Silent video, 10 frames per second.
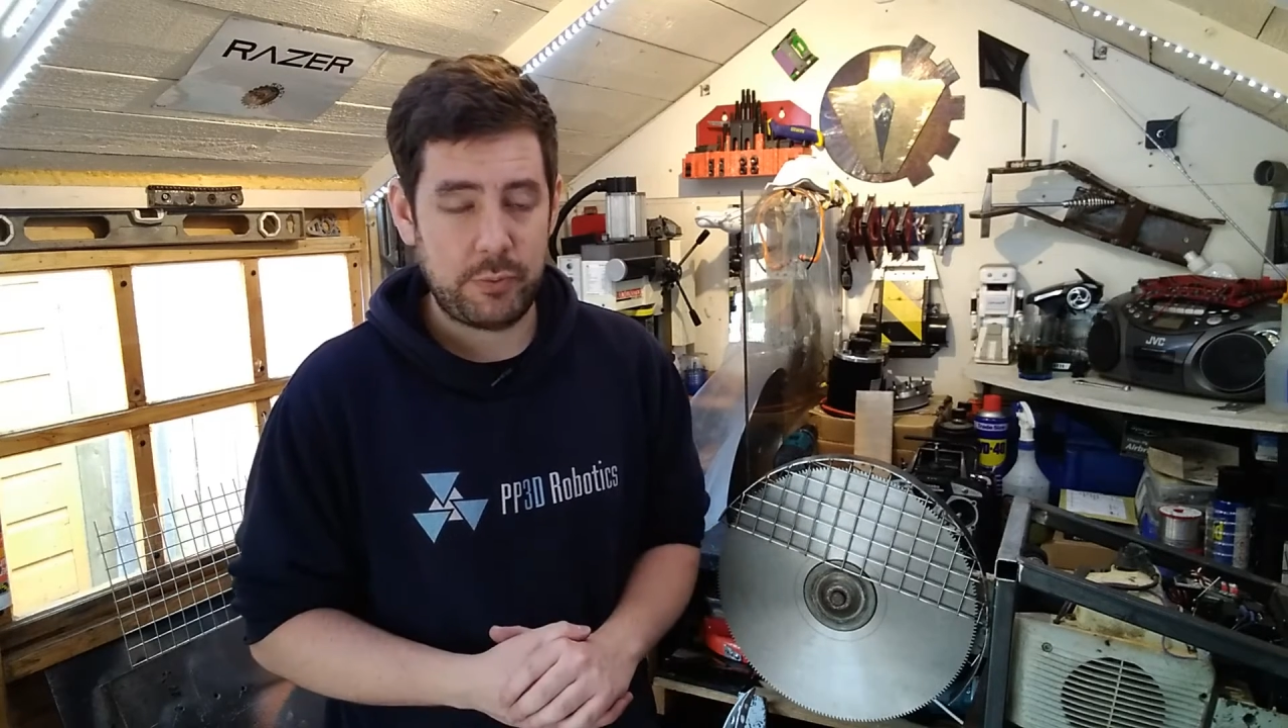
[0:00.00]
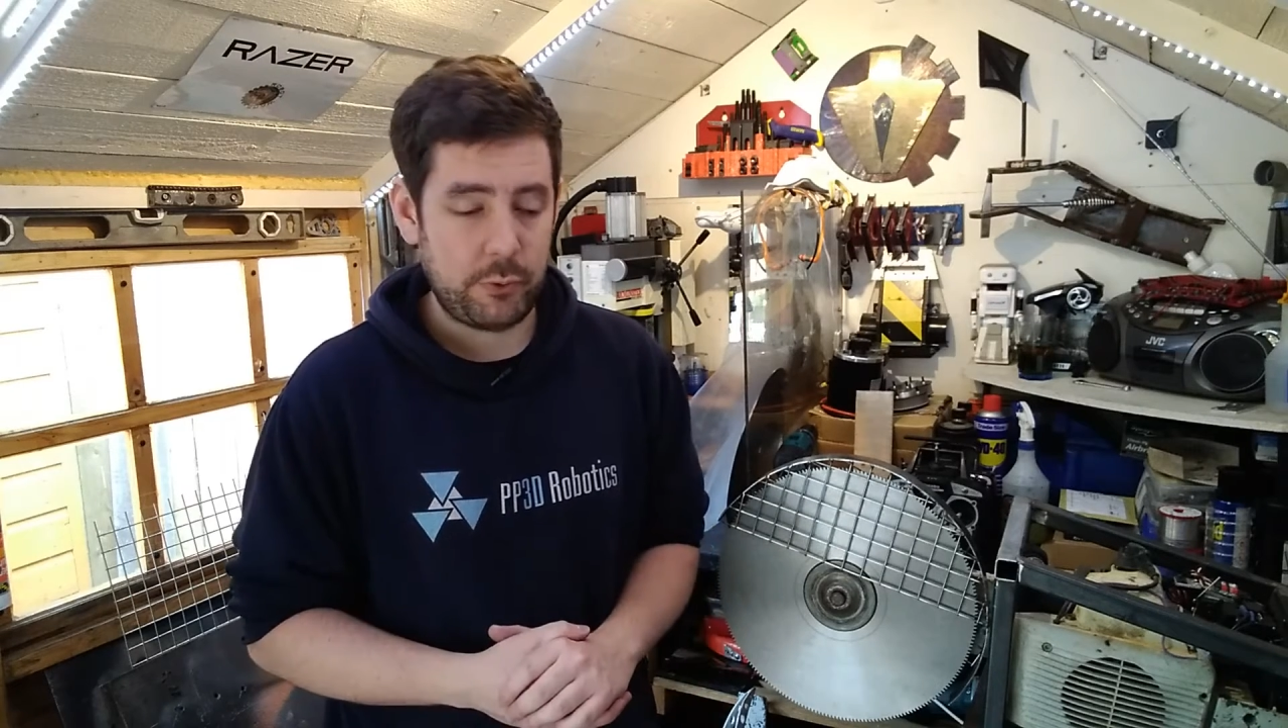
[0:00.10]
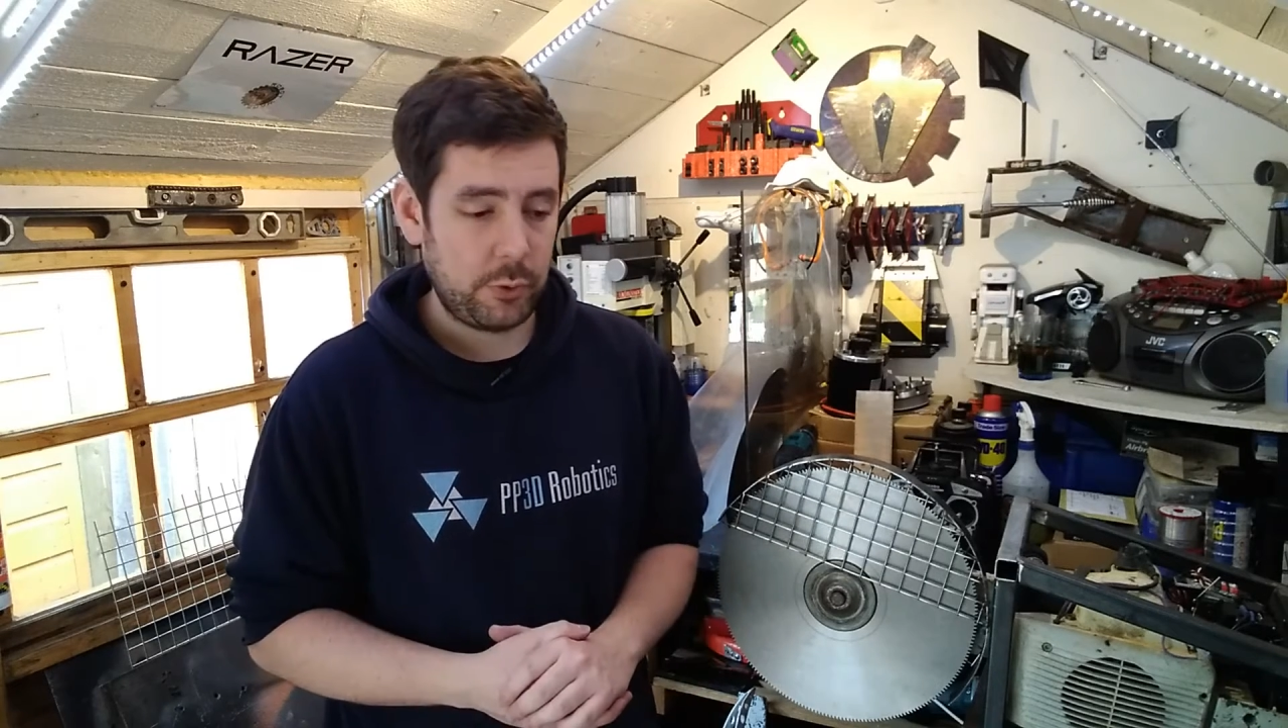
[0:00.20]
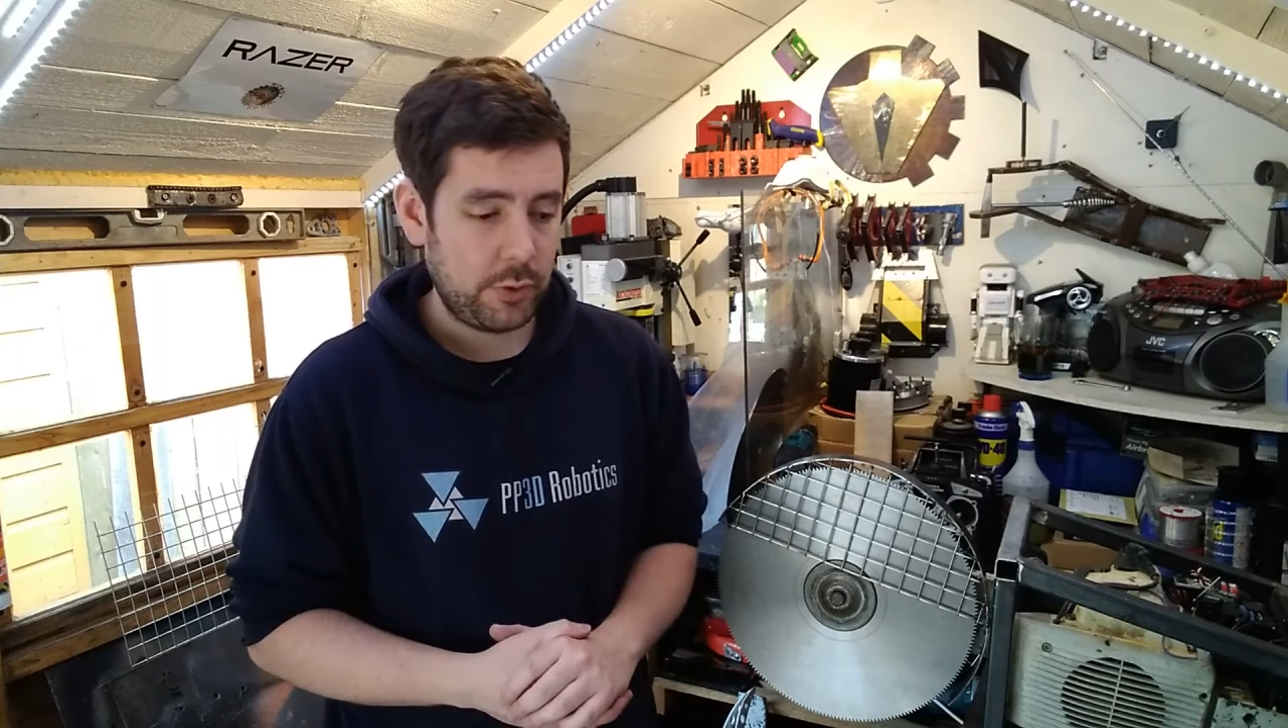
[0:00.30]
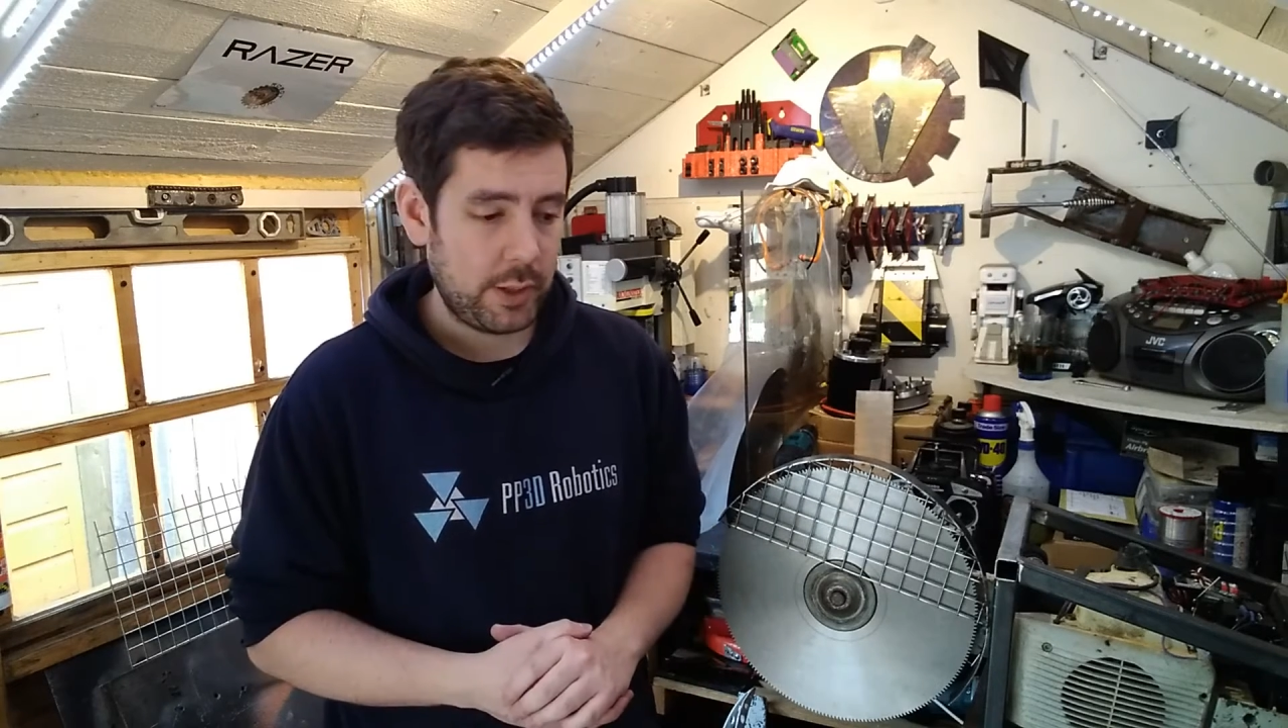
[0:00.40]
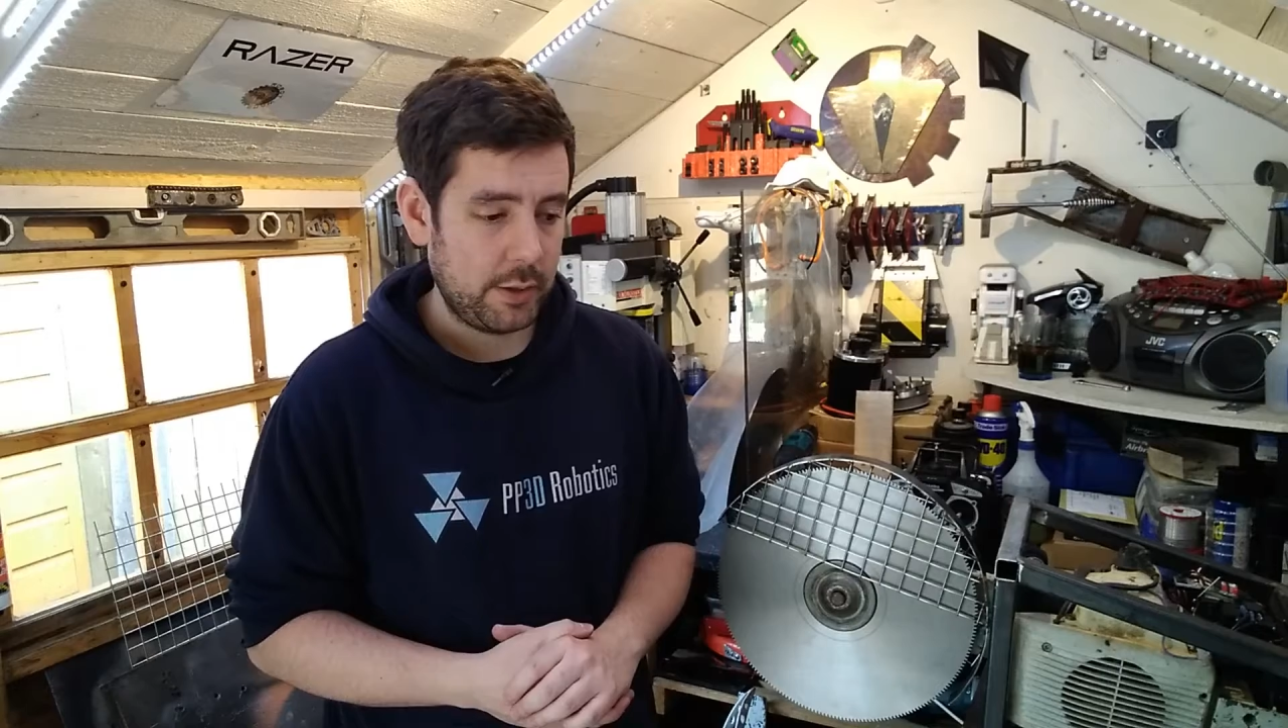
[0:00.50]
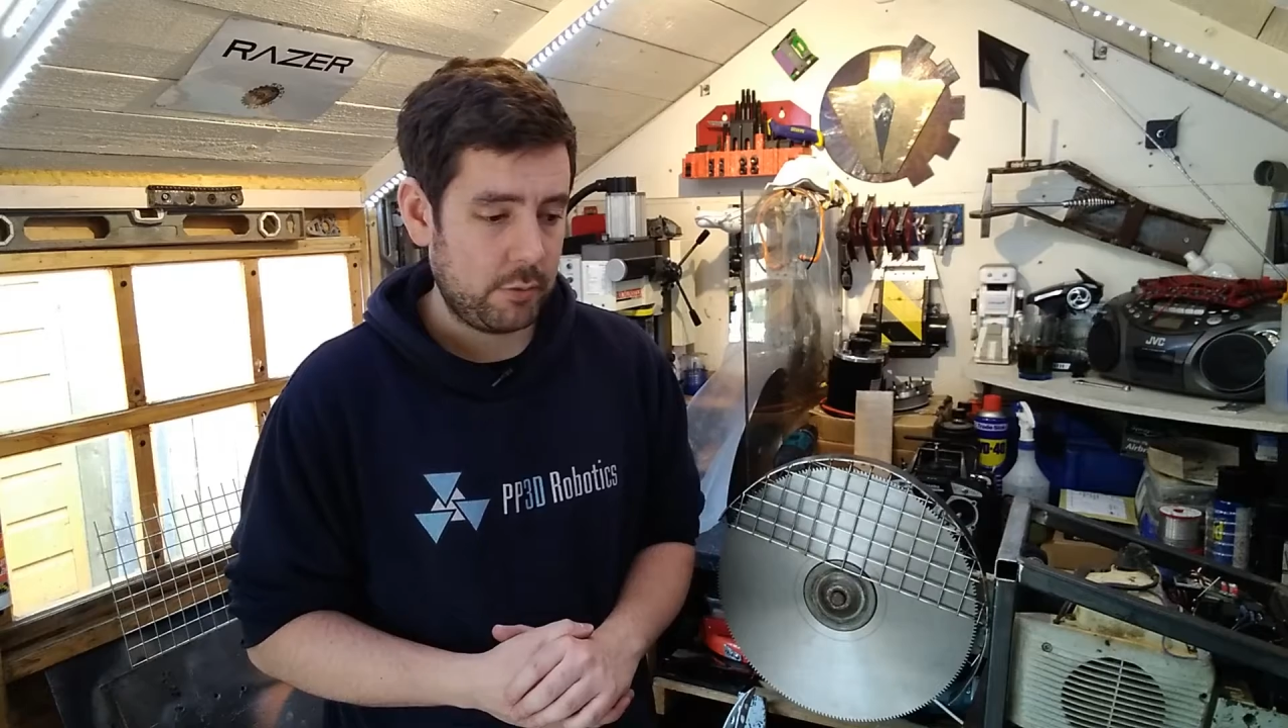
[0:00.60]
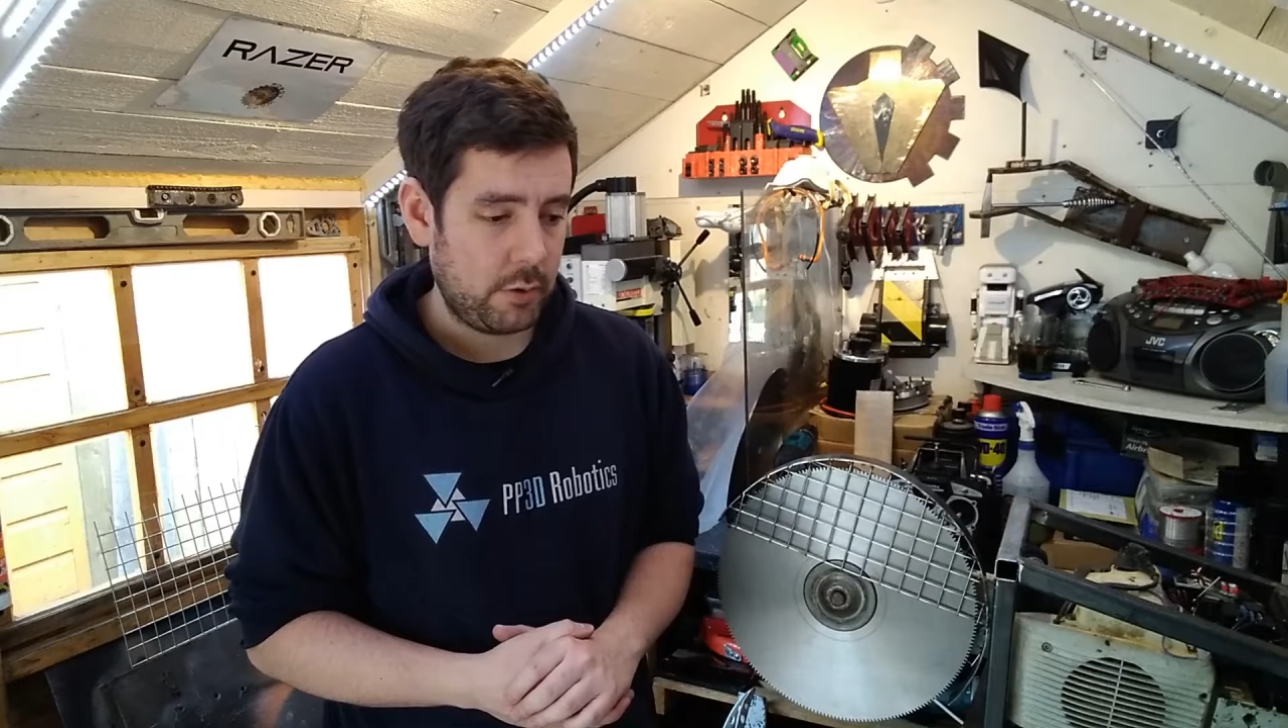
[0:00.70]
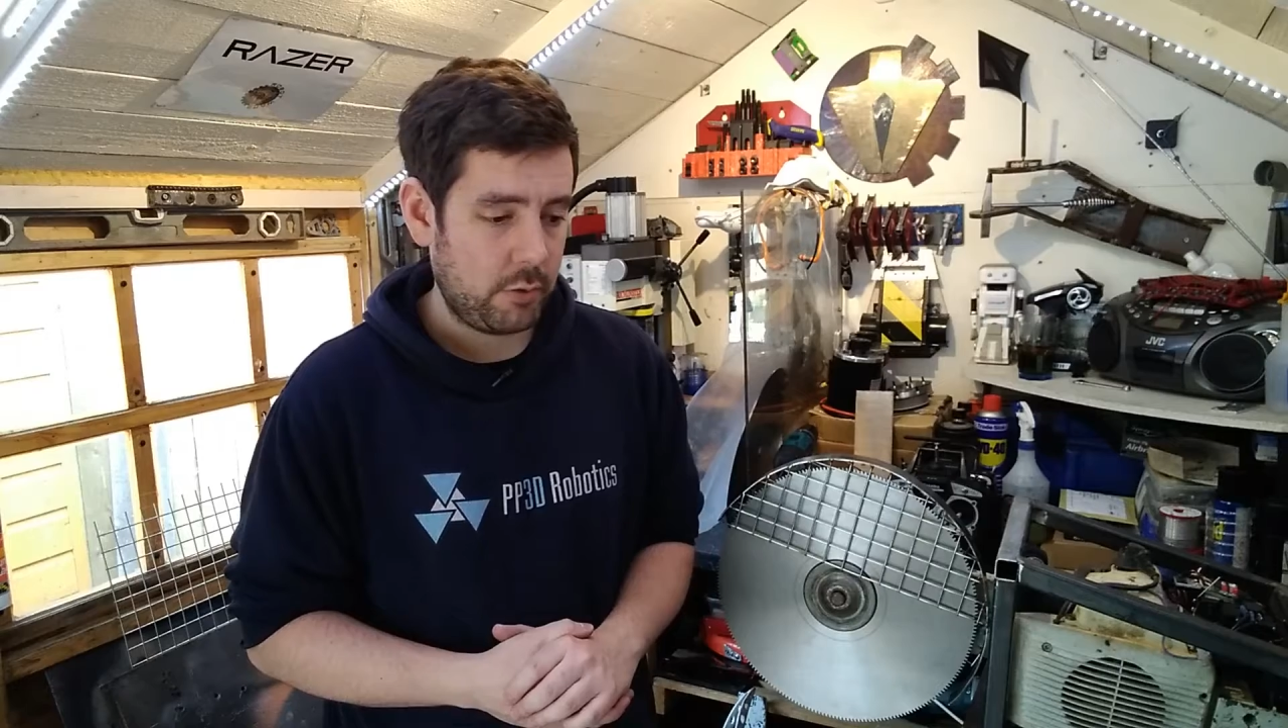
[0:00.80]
before the